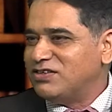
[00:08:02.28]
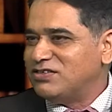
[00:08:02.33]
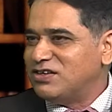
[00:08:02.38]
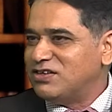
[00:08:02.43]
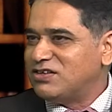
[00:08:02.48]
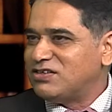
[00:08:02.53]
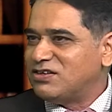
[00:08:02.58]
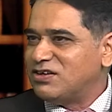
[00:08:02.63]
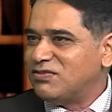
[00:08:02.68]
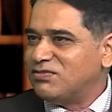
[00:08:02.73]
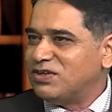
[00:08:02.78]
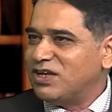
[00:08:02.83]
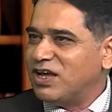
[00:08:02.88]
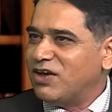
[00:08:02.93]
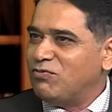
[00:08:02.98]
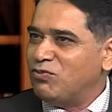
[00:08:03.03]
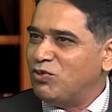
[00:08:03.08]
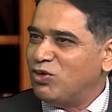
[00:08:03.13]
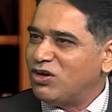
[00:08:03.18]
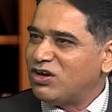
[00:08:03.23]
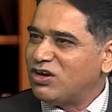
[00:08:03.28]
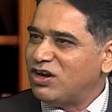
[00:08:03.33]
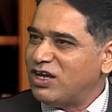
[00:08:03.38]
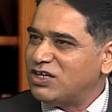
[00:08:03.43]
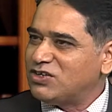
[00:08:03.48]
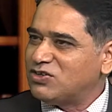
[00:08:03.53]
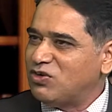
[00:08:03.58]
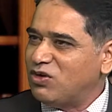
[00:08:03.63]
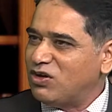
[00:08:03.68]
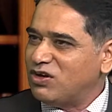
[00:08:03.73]
system, they have more or
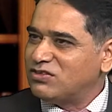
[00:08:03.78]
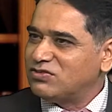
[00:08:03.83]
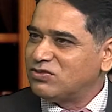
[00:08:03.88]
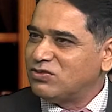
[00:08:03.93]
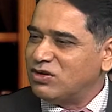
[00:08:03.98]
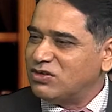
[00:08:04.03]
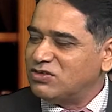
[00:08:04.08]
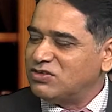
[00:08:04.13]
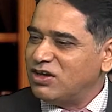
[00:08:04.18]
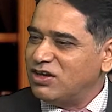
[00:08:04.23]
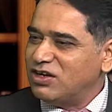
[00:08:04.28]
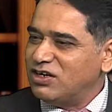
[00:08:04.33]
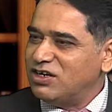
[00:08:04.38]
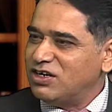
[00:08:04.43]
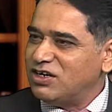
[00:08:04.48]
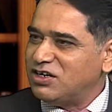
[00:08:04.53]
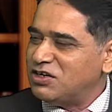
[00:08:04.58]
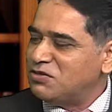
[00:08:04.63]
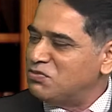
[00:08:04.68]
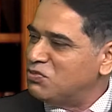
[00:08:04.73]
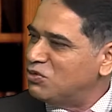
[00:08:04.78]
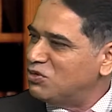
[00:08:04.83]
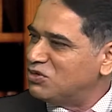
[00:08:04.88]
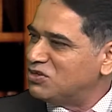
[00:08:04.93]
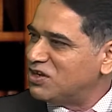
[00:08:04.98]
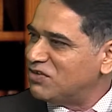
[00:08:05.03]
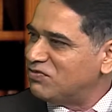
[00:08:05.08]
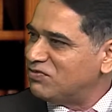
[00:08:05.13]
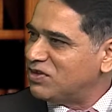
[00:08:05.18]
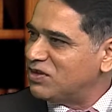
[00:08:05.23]
less consolidated
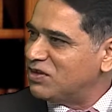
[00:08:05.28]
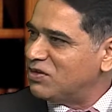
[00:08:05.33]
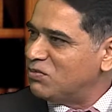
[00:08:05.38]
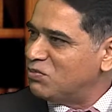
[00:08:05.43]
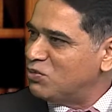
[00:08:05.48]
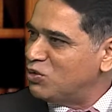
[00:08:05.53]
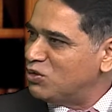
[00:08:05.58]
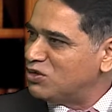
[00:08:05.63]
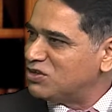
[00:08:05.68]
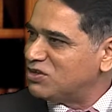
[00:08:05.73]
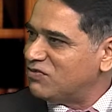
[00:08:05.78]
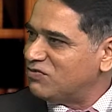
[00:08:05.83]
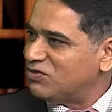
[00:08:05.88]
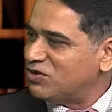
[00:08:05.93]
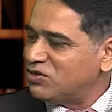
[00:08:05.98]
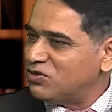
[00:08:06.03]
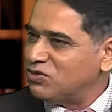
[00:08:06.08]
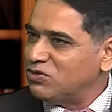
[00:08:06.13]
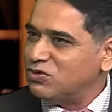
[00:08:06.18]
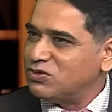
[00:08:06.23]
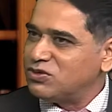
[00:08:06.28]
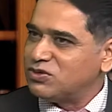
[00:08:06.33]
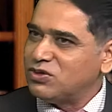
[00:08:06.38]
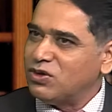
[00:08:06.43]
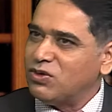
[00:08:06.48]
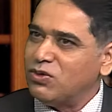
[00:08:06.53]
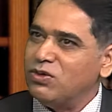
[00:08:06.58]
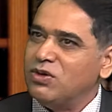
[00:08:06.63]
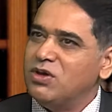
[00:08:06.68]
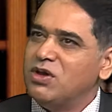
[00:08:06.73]
most of the routes.
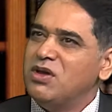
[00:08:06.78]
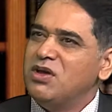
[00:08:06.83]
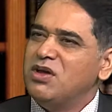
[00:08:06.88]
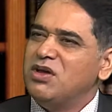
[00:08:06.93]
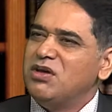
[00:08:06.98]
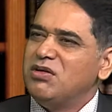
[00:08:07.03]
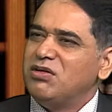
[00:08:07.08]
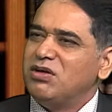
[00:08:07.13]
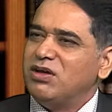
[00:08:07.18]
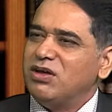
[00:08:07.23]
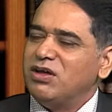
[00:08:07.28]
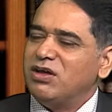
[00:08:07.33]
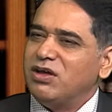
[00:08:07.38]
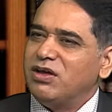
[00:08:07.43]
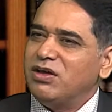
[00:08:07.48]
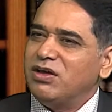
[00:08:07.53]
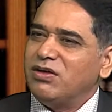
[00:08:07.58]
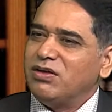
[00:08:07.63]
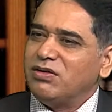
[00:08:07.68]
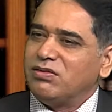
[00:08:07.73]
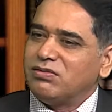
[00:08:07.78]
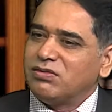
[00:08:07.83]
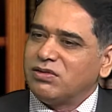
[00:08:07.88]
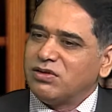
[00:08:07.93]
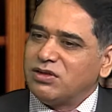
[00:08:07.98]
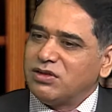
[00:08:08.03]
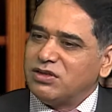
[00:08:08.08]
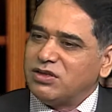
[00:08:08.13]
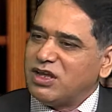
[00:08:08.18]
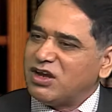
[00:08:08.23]
So
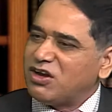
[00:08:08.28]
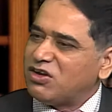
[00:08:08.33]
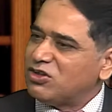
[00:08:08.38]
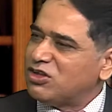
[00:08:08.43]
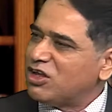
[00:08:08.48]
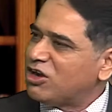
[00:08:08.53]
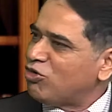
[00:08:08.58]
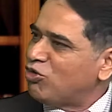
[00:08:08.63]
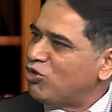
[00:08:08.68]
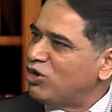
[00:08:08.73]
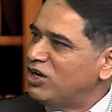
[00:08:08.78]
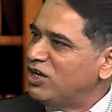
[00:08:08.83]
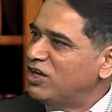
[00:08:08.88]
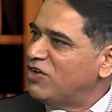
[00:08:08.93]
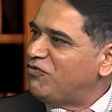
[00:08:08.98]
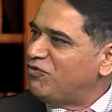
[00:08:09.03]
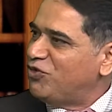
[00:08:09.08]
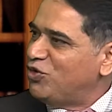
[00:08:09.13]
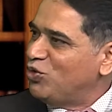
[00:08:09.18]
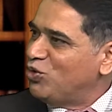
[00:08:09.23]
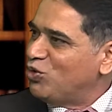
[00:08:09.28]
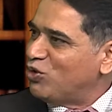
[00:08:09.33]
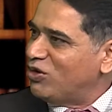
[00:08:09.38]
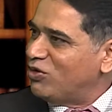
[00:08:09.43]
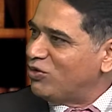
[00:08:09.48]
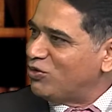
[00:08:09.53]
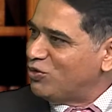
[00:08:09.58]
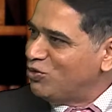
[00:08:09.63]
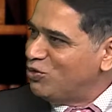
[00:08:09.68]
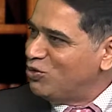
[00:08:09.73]
there are only a few
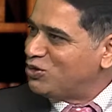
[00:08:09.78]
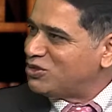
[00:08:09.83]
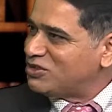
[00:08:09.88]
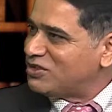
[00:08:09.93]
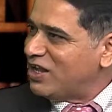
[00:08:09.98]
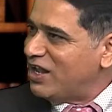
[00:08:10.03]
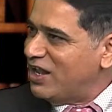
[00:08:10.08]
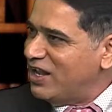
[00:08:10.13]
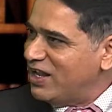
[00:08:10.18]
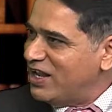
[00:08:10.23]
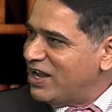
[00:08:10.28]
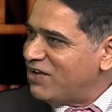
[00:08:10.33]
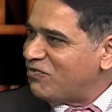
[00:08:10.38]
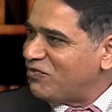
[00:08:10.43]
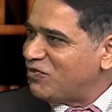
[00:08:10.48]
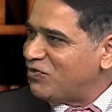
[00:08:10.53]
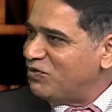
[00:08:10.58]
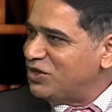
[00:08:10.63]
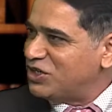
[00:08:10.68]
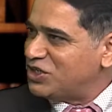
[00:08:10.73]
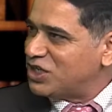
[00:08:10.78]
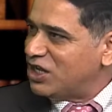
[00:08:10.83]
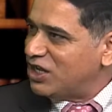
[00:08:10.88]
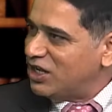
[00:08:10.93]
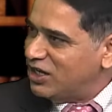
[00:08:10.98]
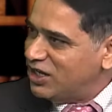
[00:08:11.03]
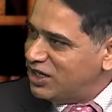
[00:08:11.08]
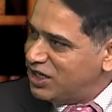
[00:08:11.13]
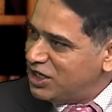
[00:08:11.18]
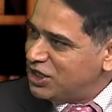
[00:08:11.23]
routes left which
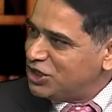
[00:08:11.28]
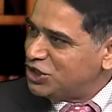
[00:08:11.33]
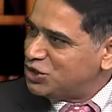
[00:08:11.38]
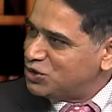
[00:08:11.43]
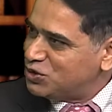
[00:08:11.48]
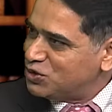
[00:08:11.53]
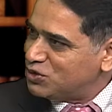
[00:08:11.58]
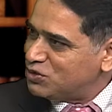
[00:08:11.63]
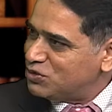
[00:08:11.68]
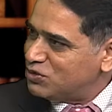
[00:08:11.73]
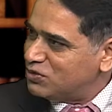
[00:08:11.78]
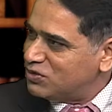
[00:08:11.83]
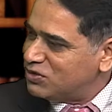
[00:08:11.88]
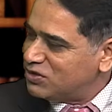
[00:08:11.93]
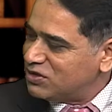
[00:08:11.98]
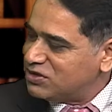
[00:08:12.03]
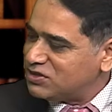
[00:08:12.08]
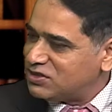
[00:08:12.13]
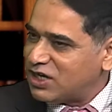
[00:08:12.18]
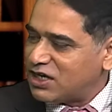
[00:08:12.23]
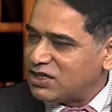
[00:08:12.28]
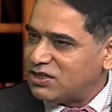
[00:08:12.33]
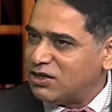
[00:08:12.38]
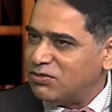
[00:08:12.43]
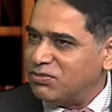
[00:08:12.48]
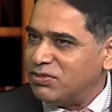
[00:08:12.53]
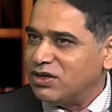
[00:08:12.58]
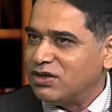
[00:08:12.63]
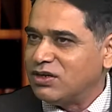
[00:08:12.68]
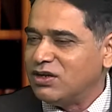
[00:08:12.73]
lead you to
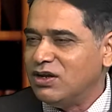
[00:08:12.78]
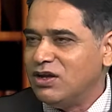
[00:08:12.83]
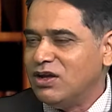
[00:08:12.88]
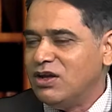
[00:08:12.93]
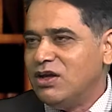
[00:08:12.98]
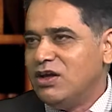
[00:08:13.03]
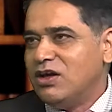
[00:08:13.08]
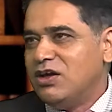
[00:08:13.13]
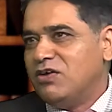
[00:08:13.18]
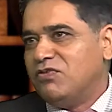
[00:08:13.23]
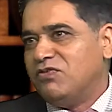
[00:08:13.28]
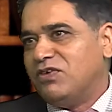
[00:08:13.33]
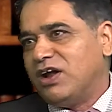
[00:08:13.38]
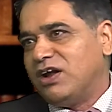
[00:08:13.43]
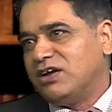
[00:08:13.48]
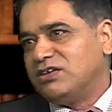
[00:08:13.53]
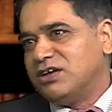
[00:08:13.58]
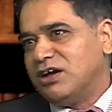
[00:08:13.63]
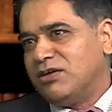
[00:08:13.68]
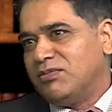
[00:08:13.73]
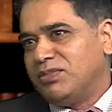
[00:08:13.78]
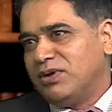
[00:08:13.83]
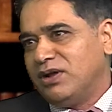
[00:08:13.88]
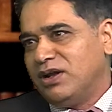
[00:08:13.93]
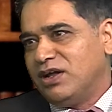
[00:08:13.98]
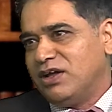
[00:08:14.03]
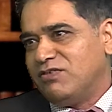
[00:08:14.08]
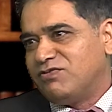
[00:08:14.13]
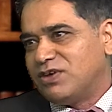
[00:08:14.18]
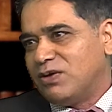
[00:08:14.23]
settlement. For
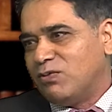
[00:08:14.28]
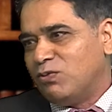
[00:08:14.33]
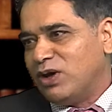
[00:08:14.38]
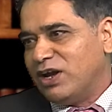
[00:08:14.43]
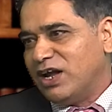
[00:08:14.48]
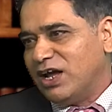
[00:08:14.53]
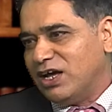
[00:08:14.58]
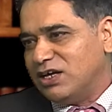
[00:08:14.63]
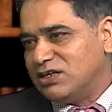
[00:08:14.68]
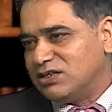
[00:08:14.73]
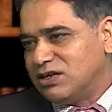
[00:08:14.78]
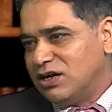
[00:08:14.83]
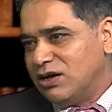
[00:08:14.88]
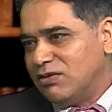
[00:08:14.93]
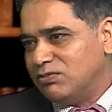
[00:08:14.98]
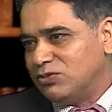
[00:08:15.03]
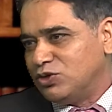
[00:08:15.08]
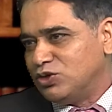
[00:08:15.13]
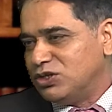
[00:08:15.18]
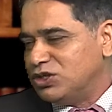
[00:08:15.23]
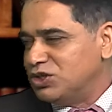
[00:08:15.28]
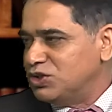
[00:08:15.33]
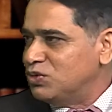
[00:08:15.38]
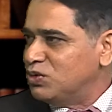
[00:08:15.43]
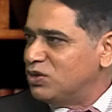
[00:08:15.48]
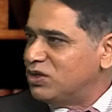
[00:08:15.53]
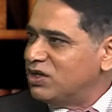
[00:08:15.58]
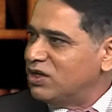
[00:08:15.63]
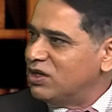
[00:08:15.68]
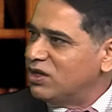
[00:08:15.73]
example, if someone has come to the
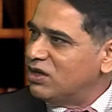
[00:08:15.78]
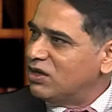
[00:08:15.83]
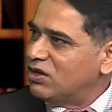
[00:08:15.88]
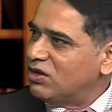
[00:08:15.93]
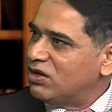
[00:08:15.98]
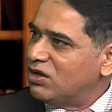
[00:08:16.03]
UK